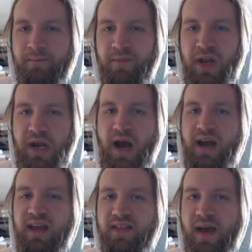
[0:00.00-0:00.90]
and
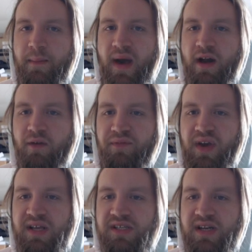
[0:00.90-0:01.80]
not get that battle
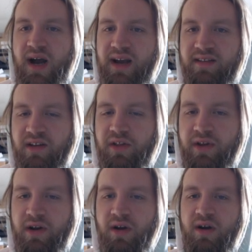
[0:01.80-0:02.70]
phase and not get to
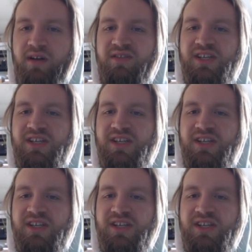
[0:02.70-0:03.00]
clear cards,